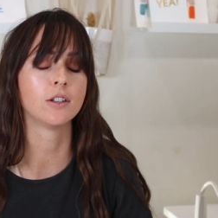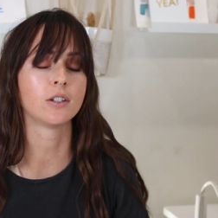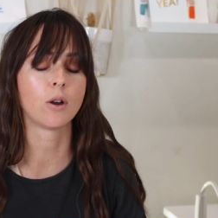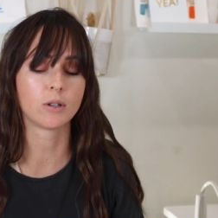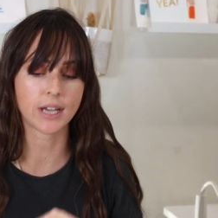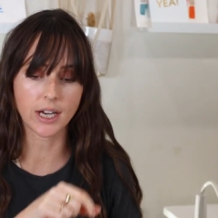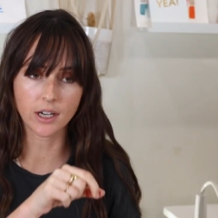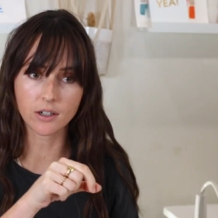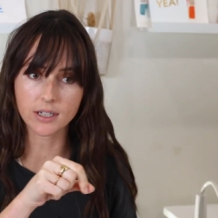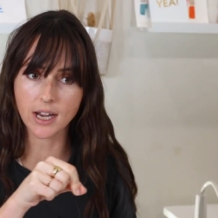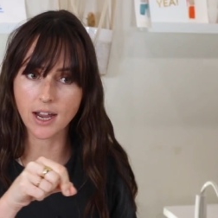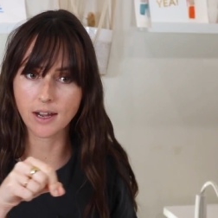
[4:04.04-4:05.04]
So take your
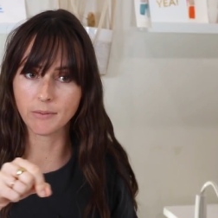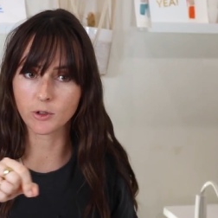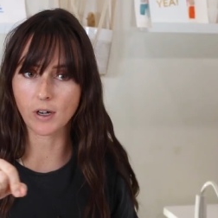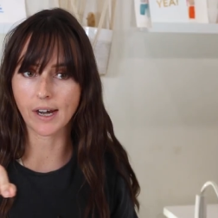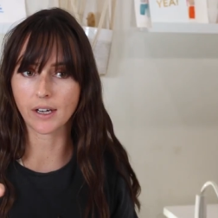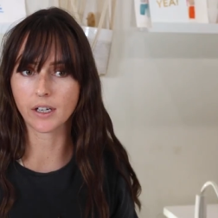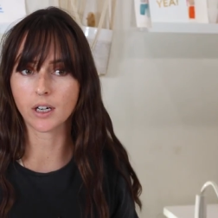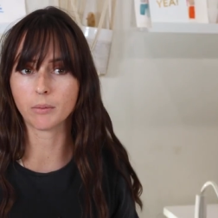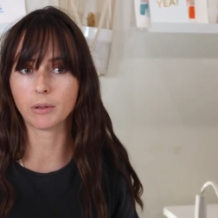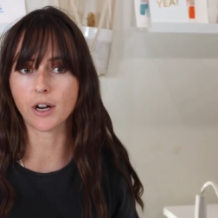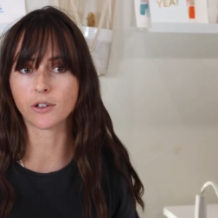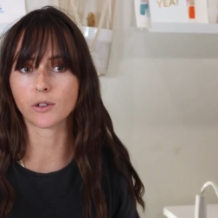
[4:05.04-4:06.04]
time dragging your
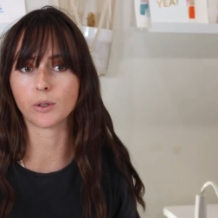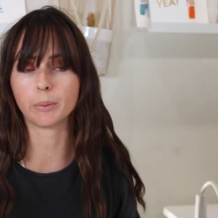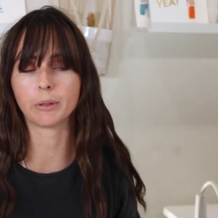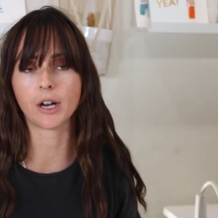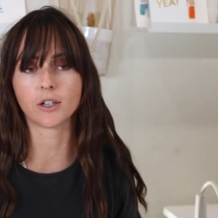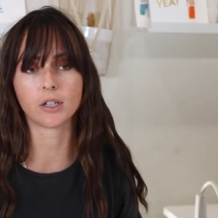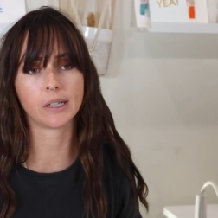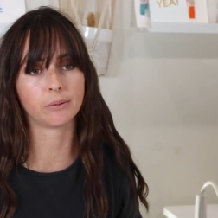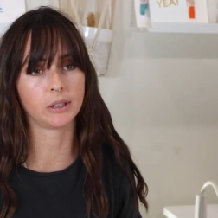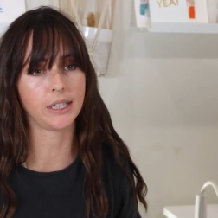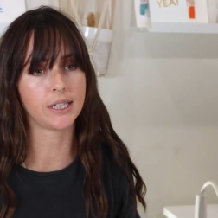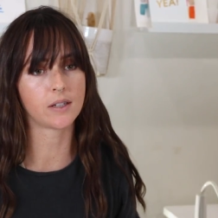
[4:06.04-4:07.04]
brush through pressure and
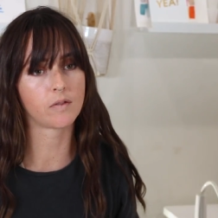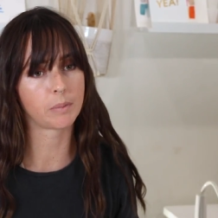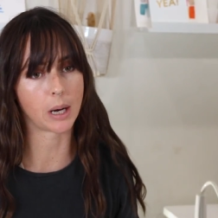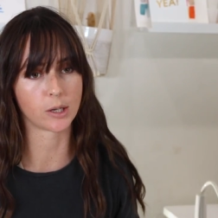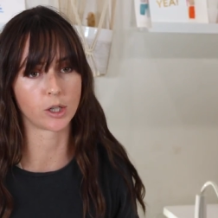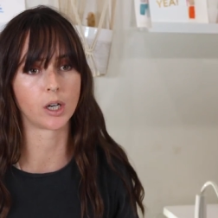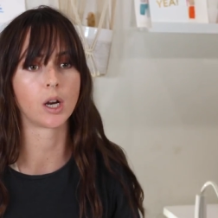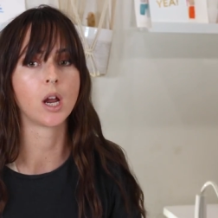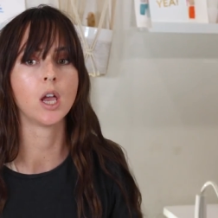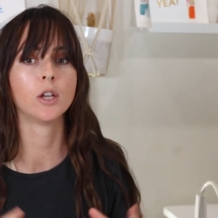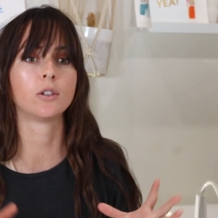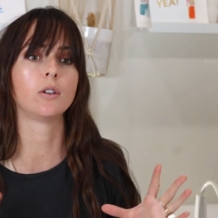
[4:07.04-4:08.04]
release of pressure
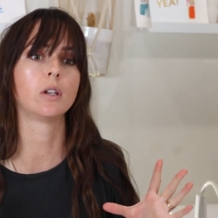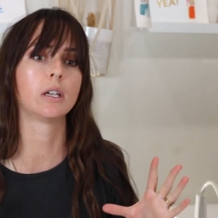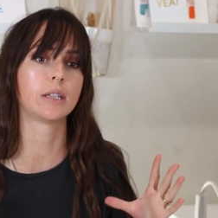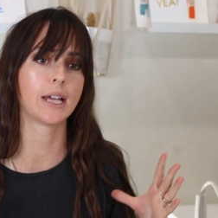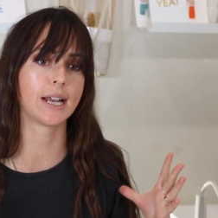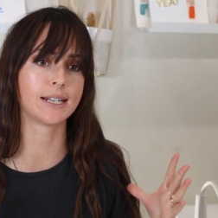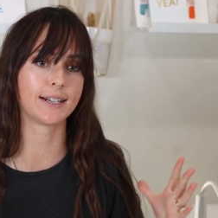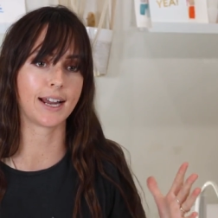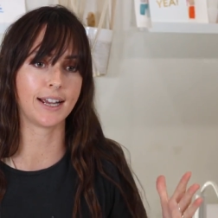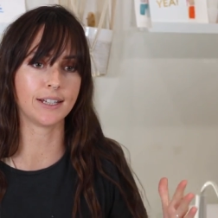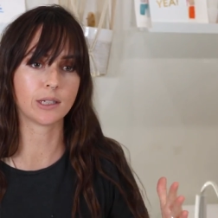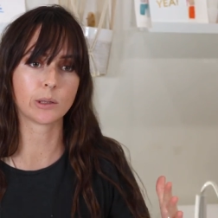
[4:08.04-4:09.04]
so you get that
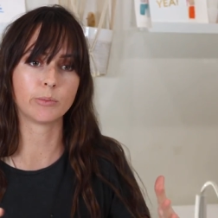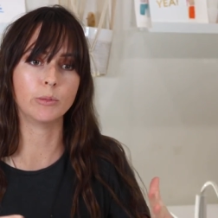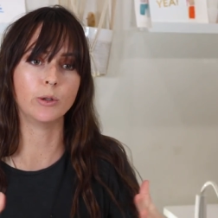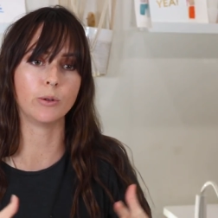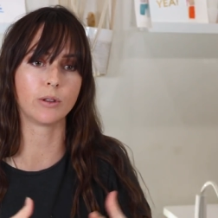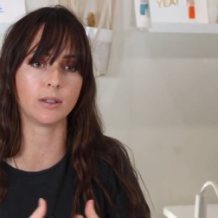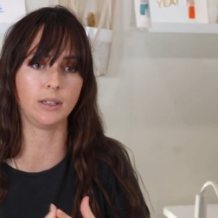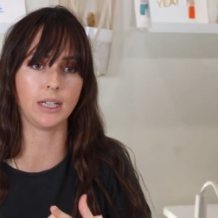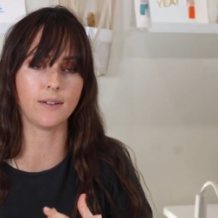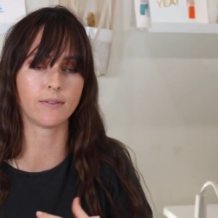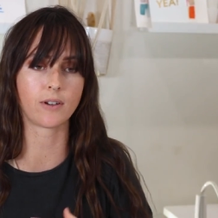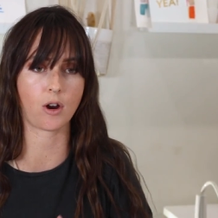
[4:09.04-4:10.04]
nice smooth leaf